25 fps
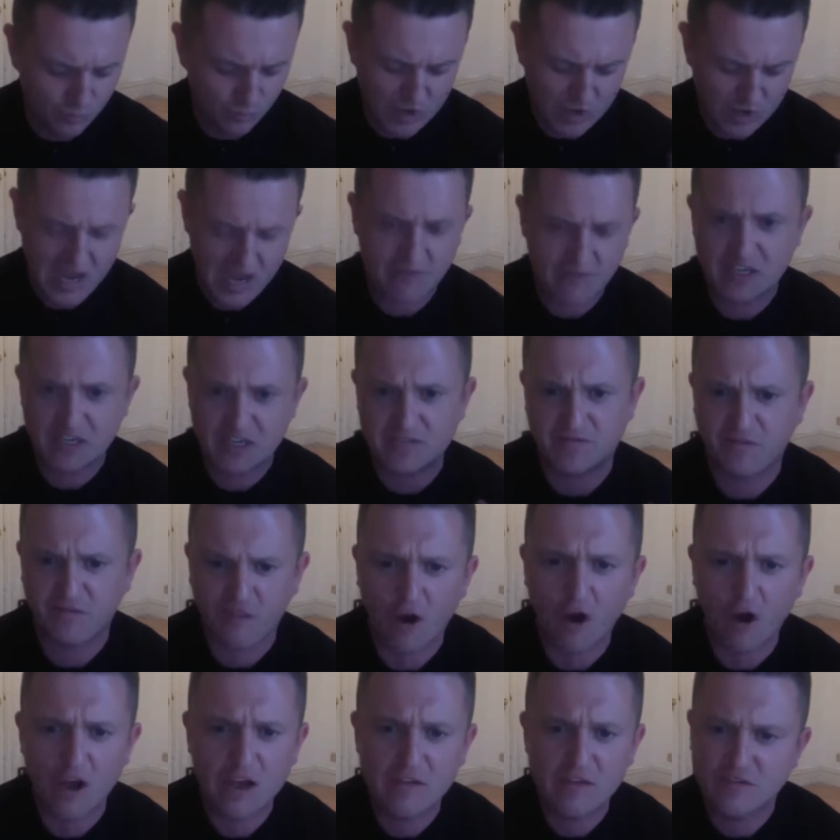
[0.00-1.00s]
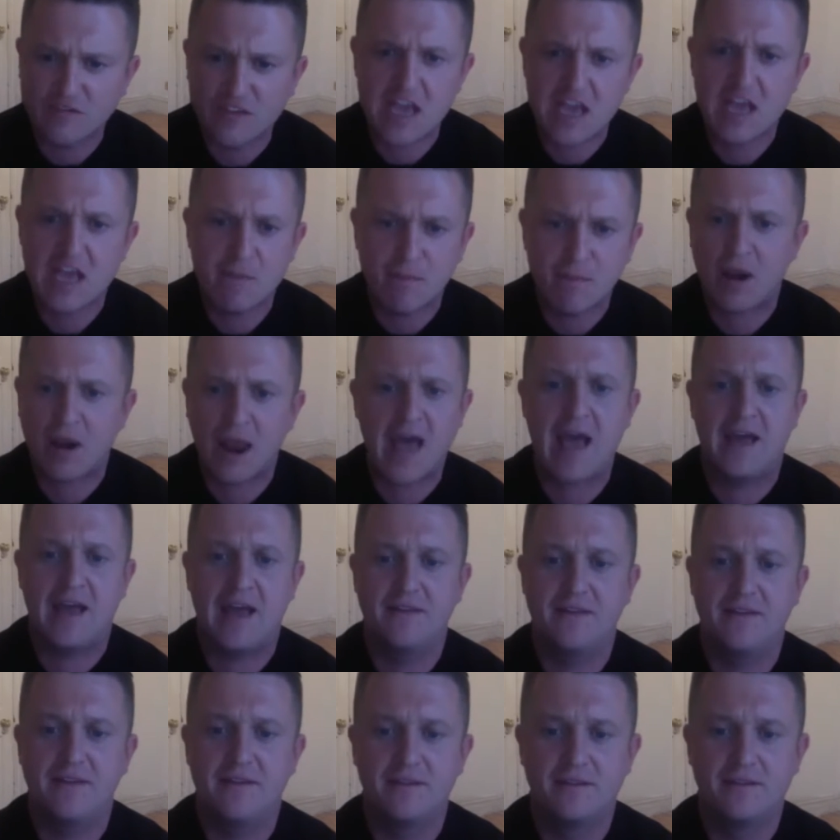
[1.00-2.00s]
We have this 5-year
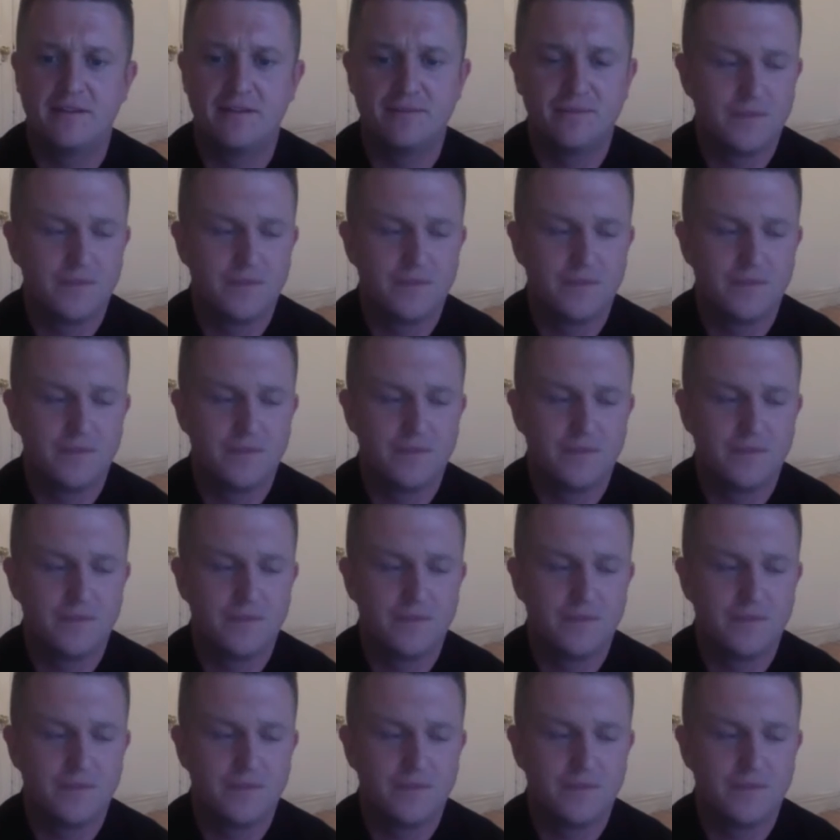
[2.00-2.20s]
plan.